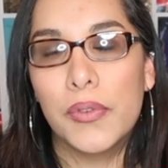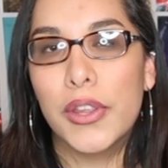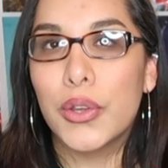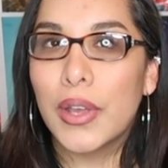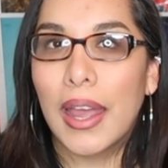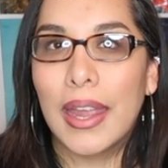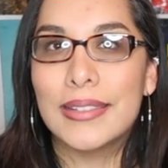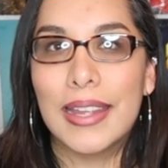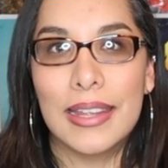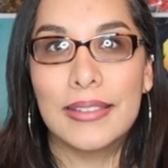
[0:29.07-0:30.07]
movie you
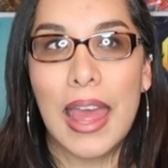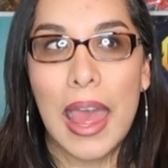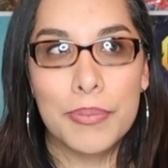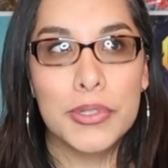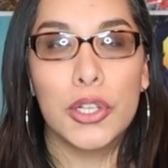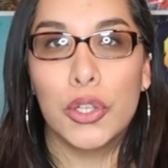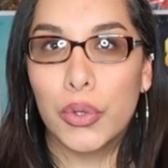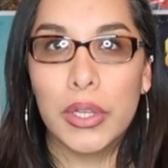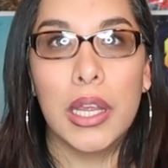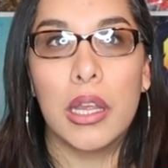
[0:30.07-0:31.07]
guys is
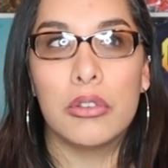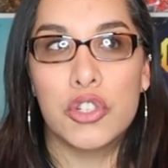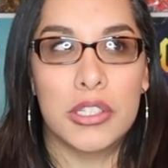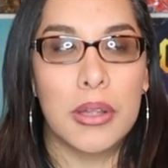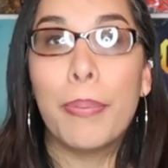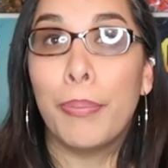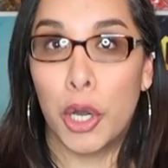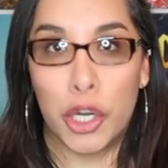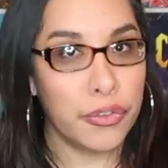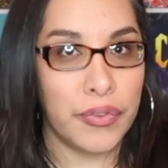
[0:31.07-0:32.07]
absolutely just
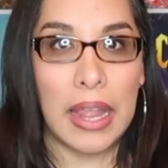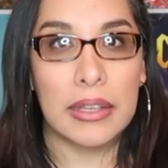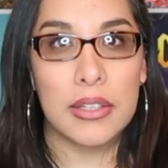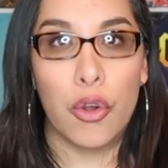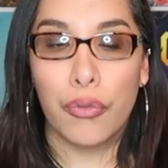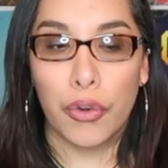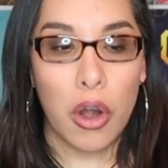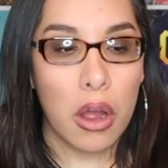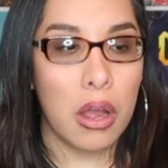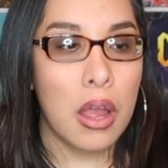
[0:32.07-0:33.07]
perfect
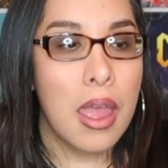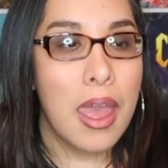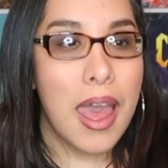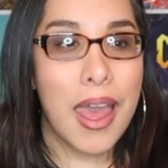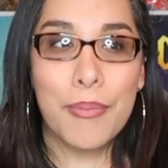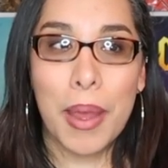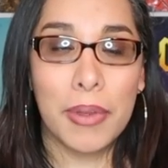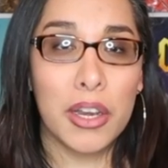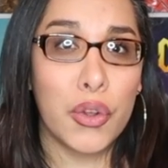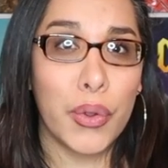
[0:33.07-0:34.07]
overall um,
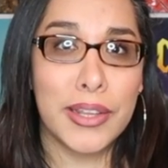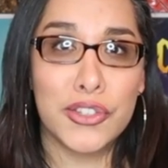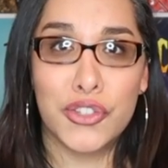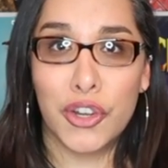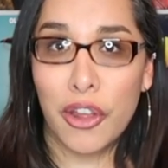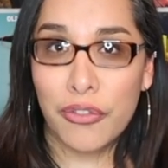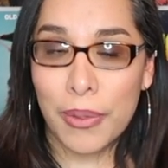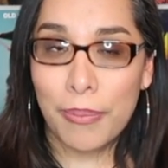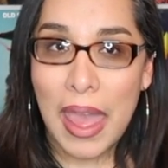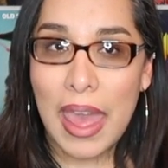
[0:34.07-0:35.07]
i'm gonna go ahead and start off
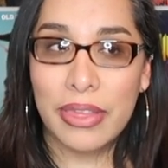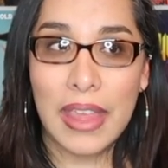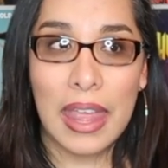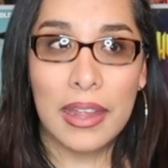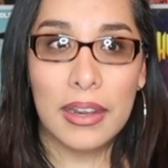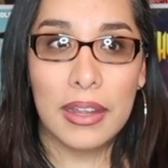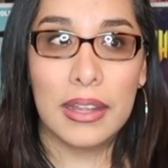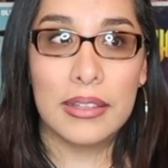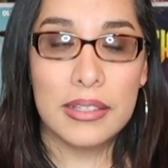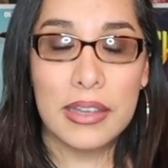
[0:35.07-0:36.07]
the bat that
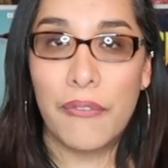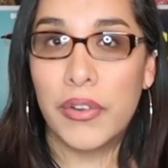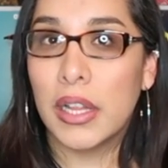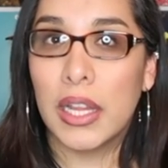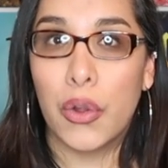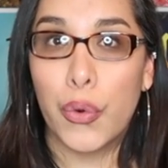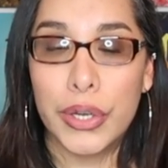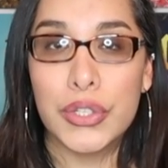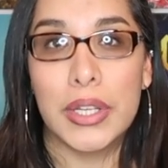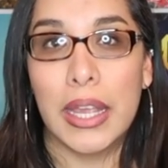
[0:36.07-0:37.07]
it's definitely
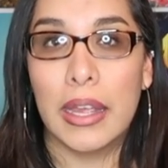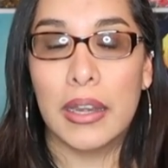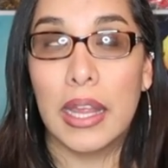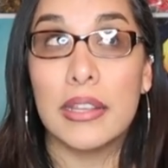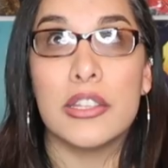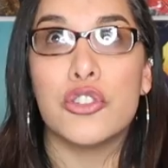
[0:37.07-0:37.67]
going to get it